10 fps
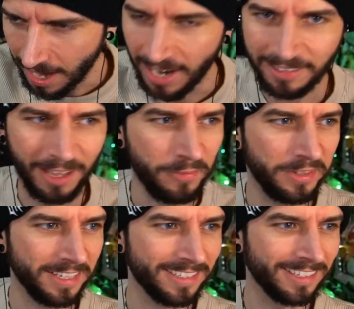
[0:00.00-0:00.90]
I
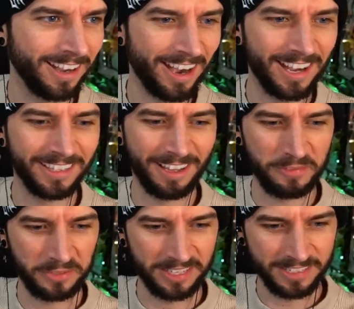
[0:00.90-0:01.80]
love this. I
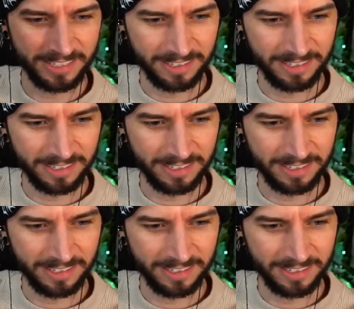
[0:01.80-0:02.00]
love this.